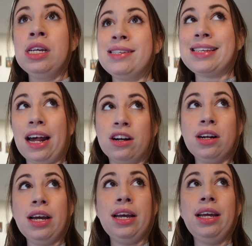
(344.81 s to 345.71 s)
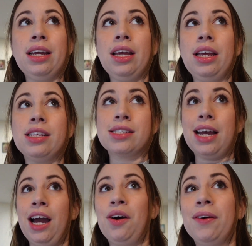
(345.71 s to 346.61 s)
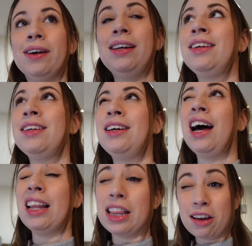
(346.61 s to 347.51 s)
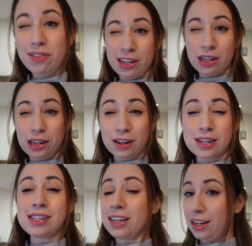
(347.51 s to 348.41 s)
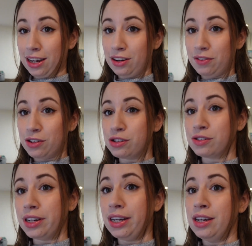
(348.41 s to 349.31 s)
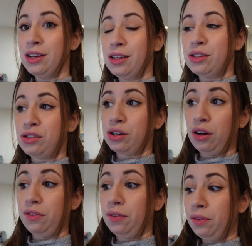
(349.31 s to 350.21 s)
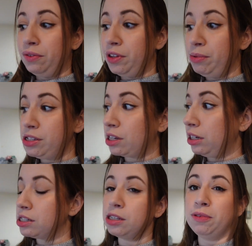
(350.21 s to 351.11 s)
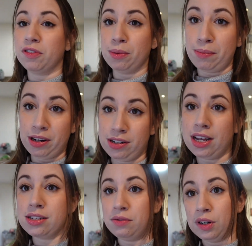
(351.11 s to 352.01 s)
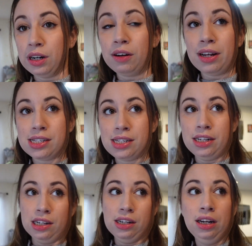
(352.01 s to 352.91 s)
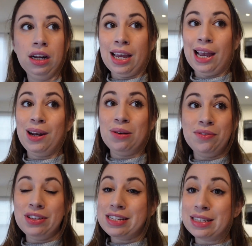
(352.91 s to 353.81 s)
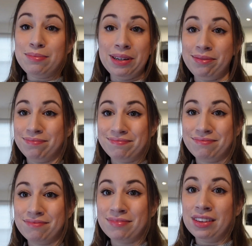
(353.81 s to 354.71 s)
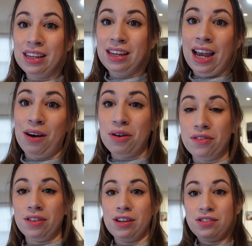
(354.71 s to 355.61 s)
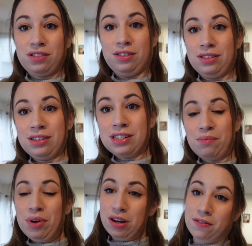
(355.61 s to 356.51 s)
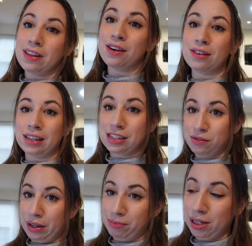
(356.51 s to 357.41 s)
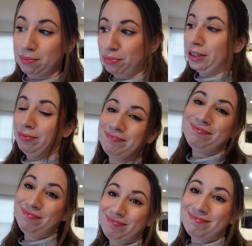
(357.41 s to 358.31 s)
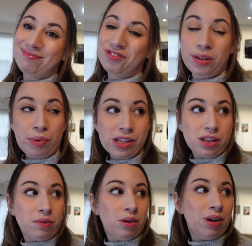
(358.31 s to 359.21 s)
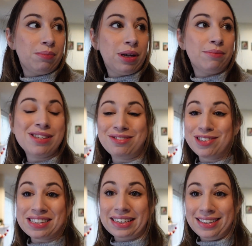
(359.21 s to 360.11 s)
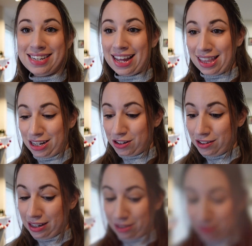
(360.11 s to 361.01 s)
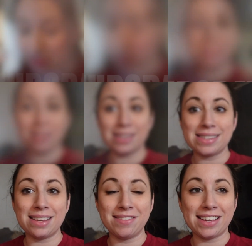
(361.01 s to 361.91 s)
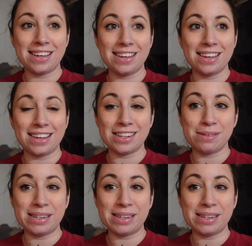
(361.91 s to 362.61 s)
Saturday is our 11-year dating anniversary. So Phoebe's gonna sleep over at my parents' house and we're gonna go out to dinner and hopefully sleep in. However, there's somebody over there who likes to wake me up when Phoebe isn't the one to wake me up. So we'll see how that turns out. Happy Thanksgiving. It's